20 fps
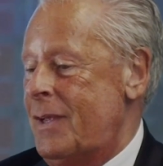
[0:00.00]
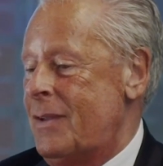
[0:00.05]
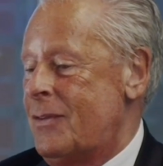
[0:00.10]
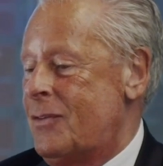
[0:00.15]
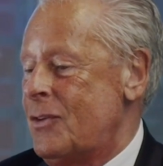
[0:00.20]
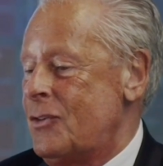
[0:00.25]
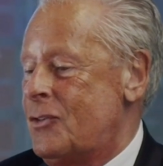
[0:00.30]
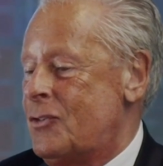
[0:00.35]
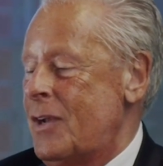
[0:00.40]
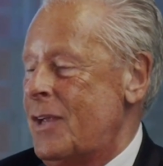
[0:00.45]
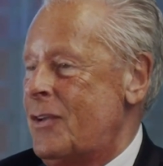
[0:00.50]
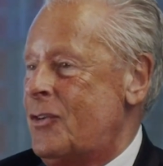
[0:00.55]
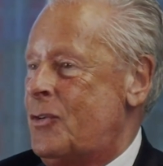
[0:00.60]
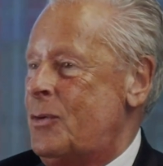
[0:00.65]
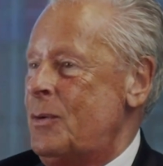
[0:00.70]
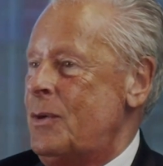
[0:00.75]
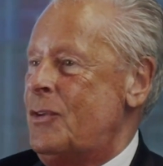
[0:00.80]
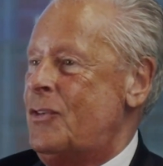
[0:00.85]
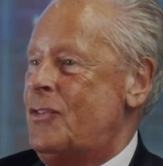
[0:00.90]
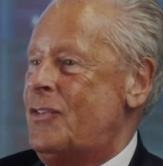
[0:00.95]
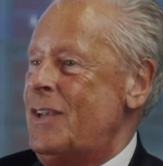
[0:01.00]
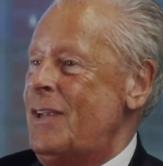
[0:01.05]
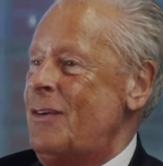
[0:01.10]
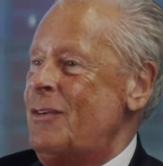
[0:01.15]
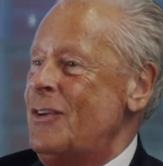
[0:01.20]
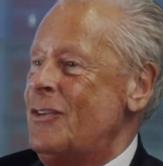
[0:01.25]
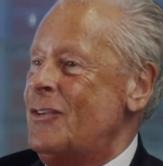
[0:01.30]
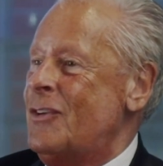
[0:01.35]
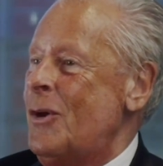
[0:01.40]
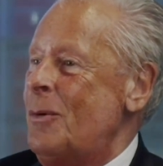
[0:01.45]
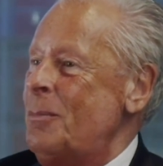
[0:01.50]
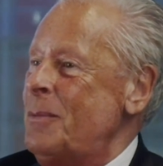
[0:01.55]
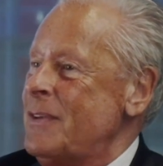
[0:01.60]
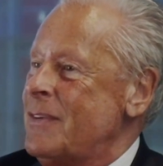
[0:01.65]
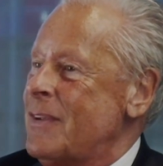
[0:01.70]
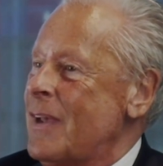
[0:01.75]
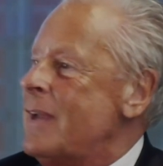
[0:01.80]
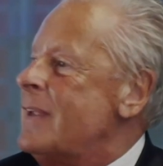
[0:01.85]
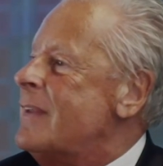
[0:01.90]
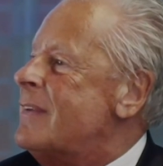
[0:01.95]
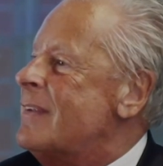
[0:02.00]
It's addressed to a serious commentator.